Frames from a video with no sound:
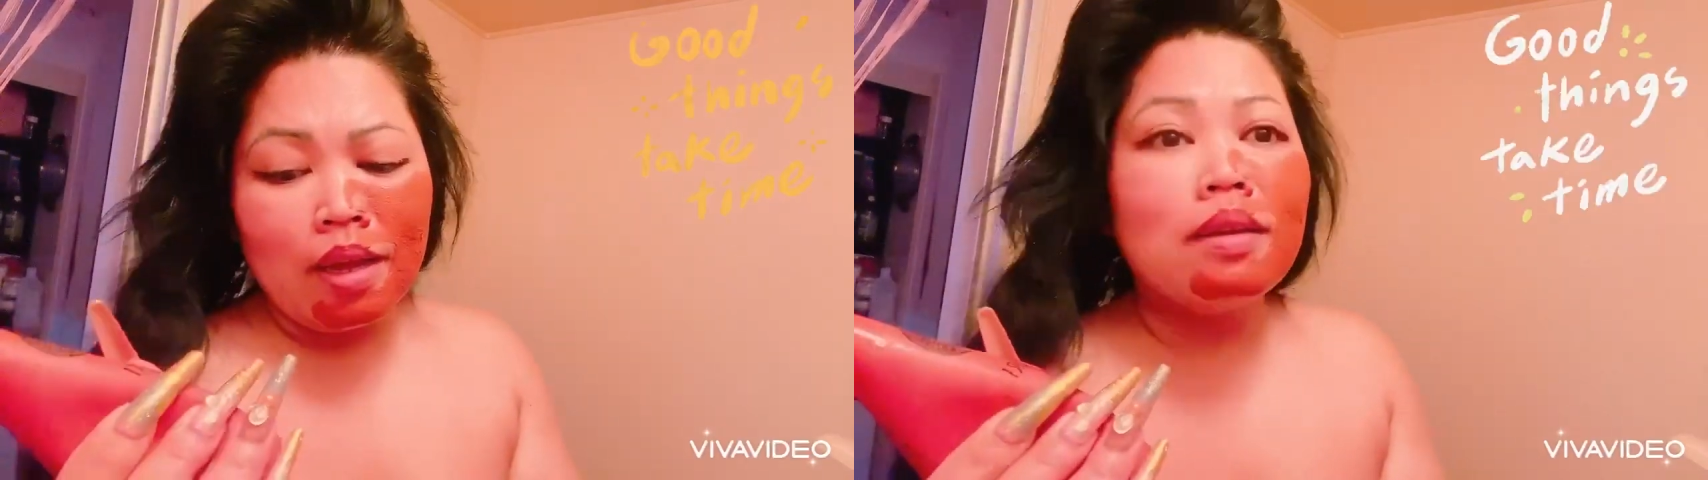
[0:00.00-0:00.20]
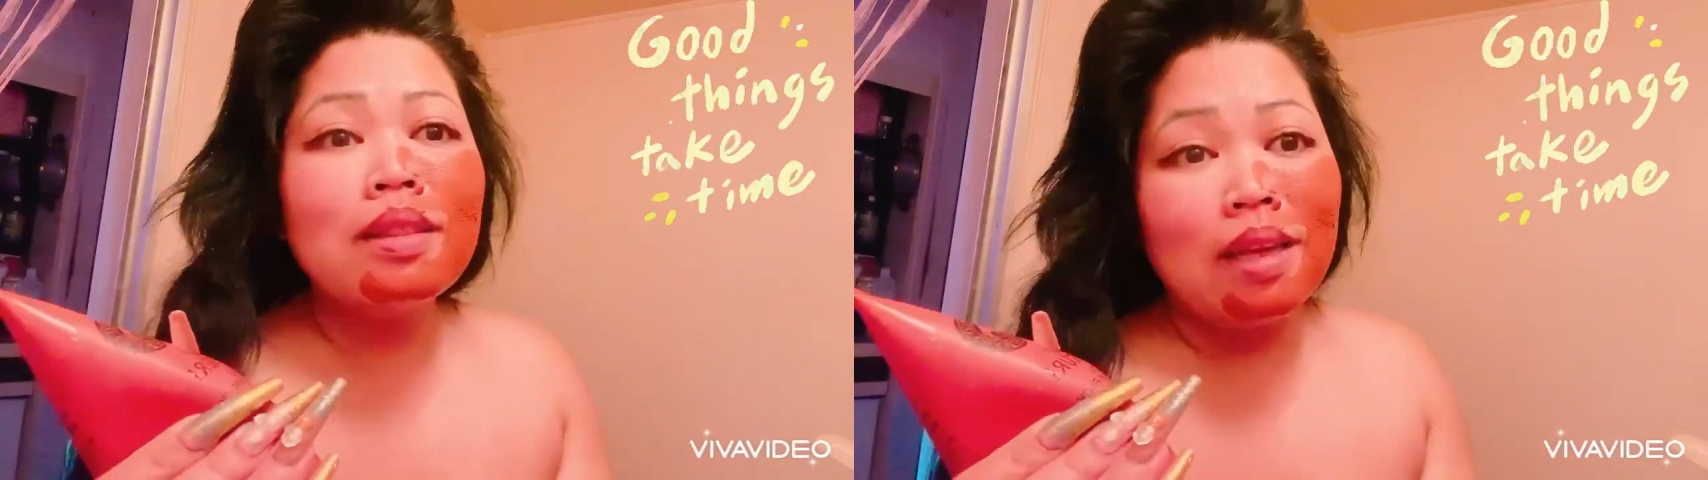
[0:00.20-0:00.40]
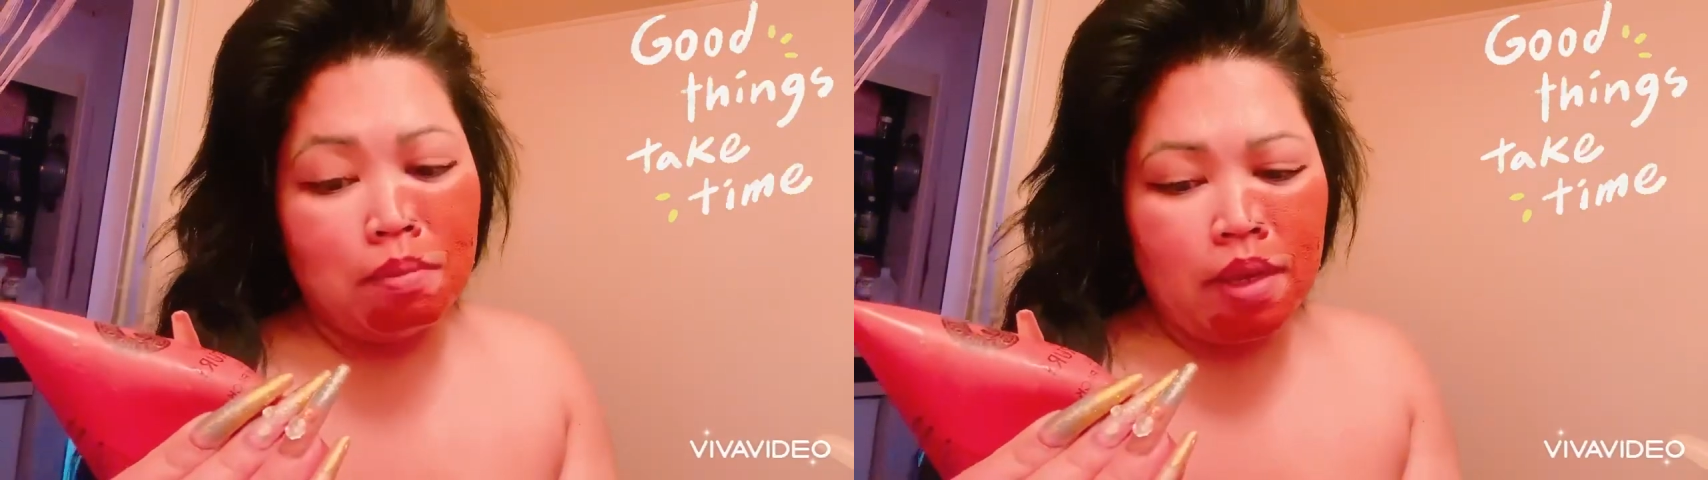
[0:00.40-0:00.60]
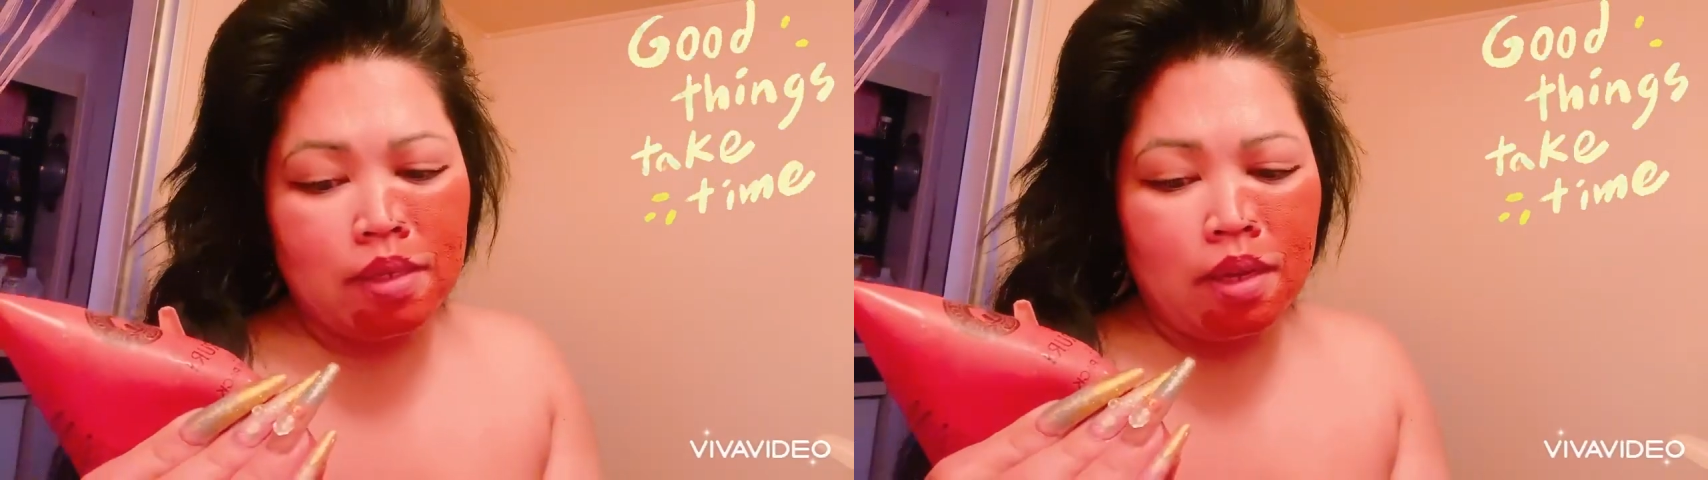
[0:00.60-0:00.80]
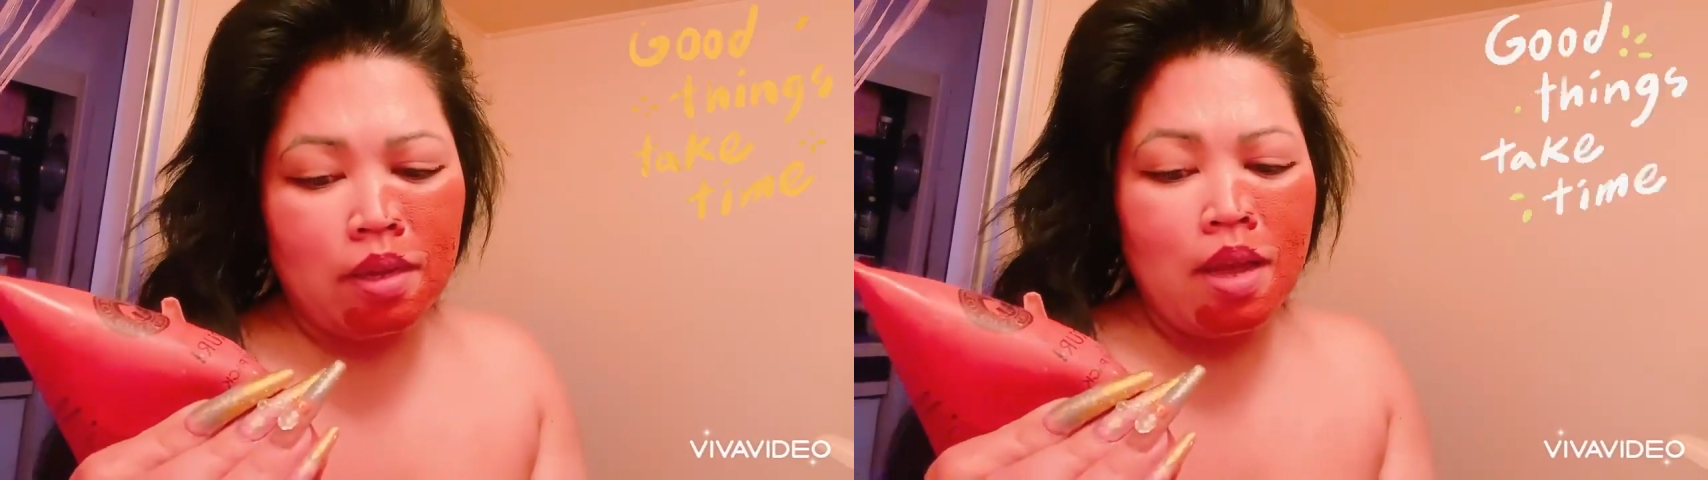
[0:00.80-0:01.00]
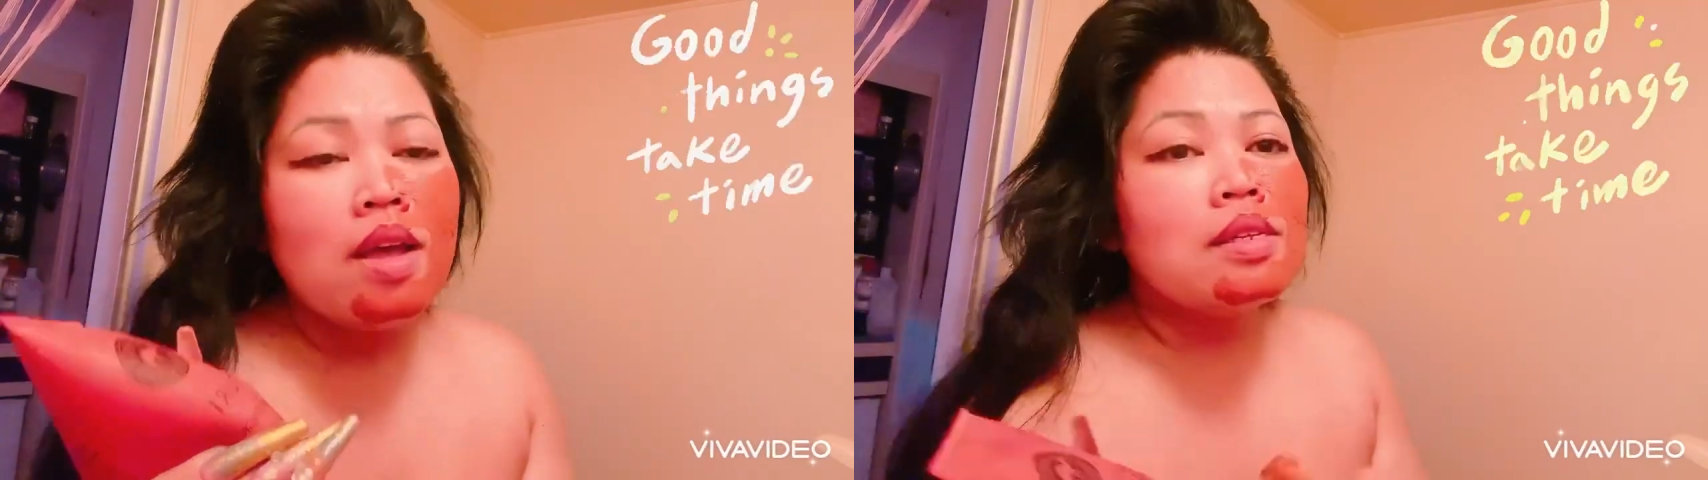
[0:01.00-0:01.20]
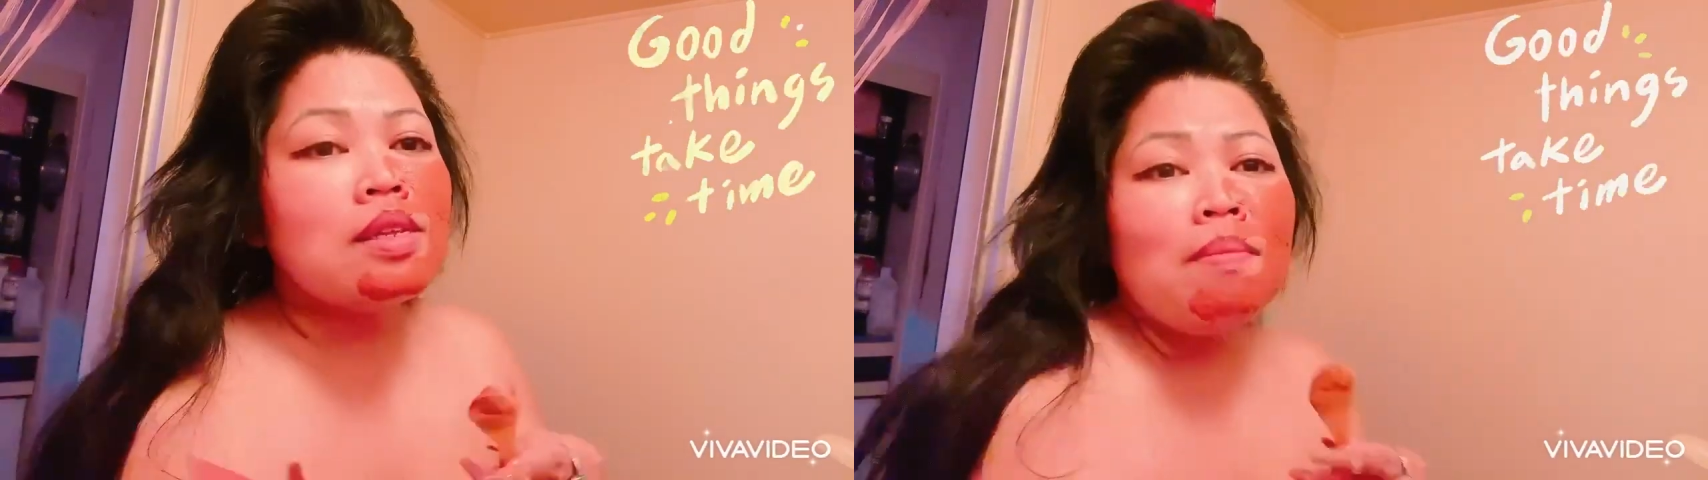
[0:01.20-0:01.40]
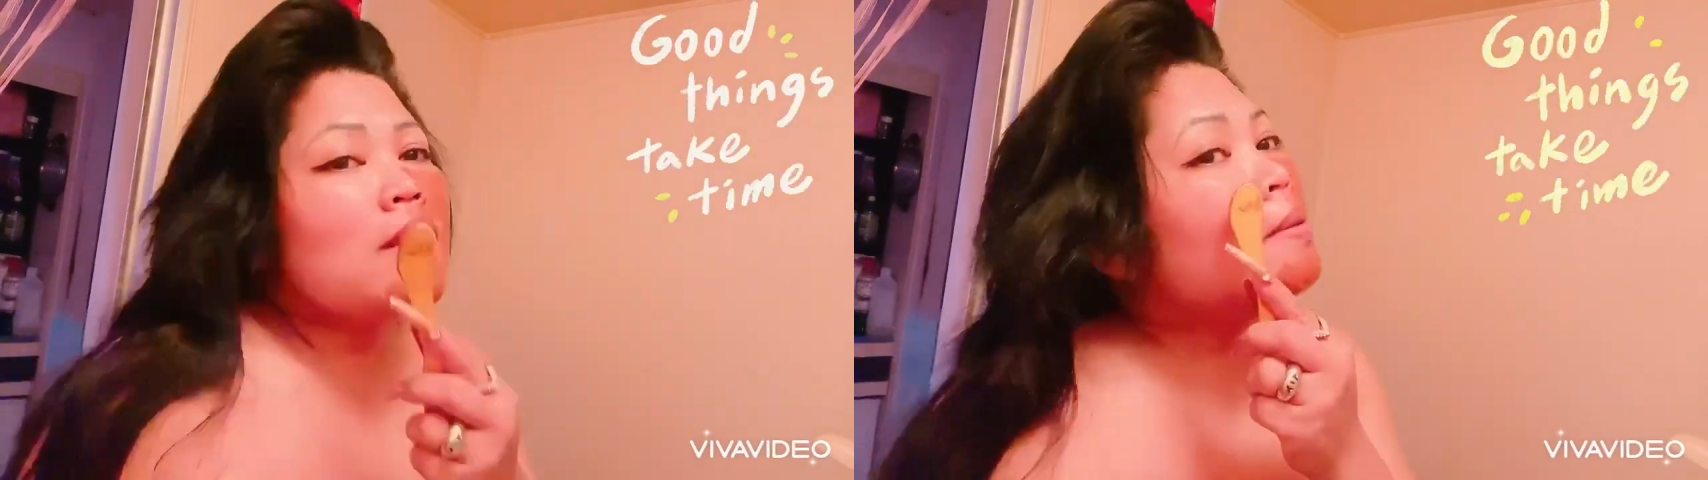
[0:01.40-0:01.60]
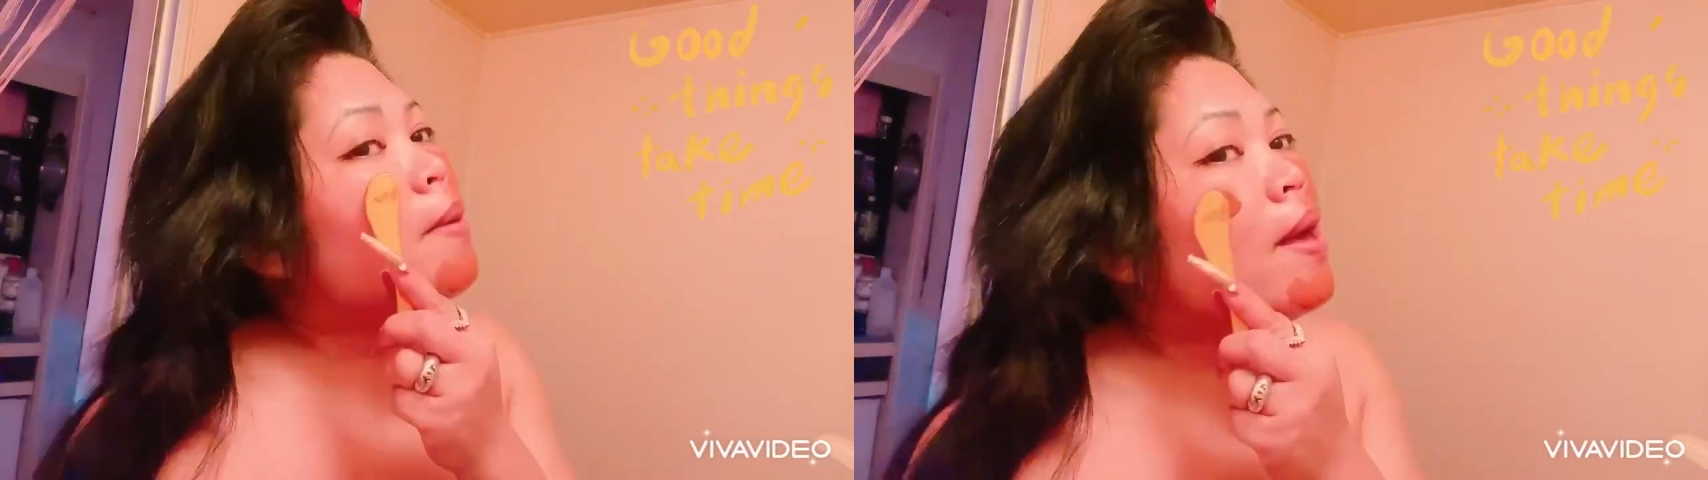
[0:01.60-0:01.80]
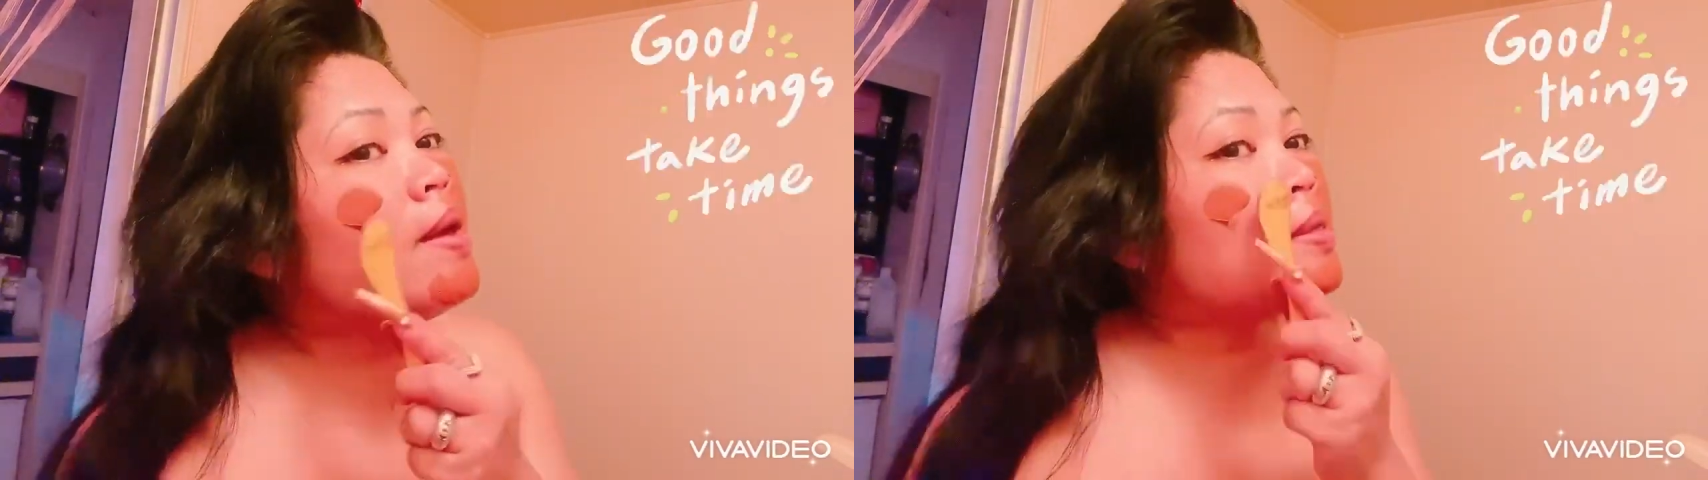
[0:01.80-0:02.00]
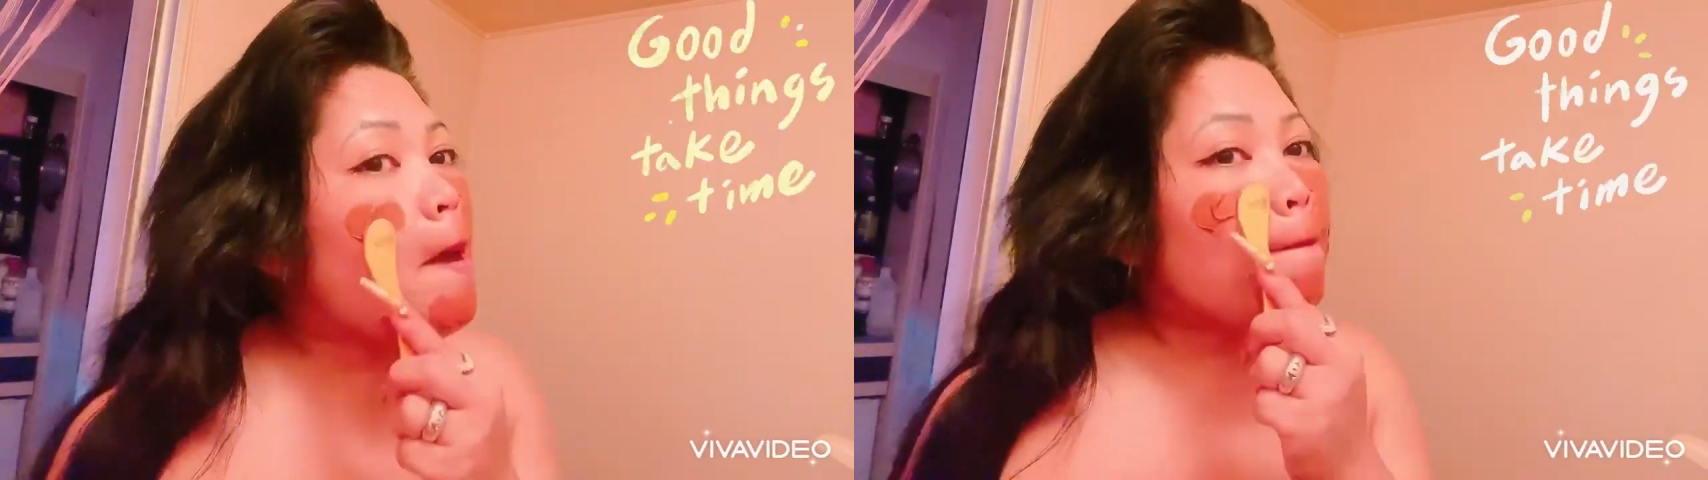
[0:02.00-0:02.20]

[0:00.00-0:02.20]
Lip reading: not that best, simply the best.